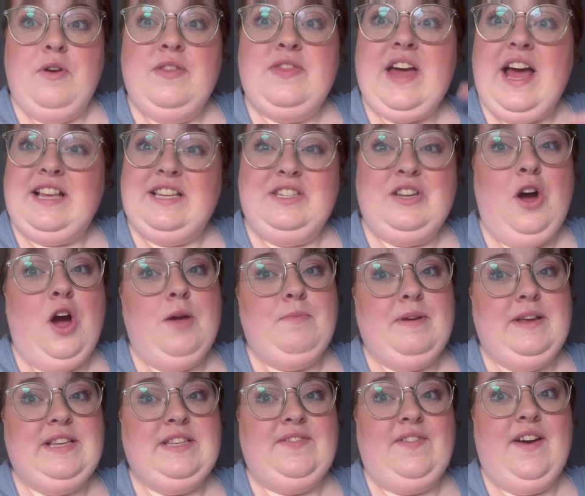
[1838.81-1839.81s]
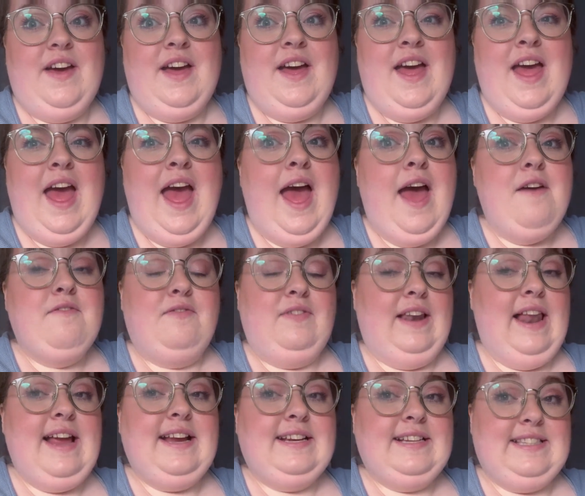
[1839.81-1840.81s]
that's timings for
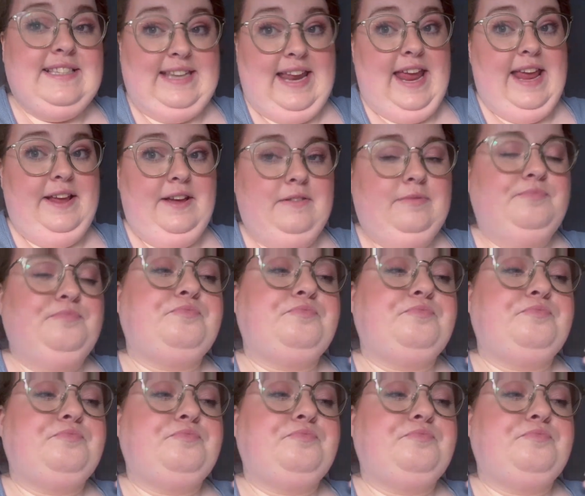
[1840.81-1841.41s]
flank steak,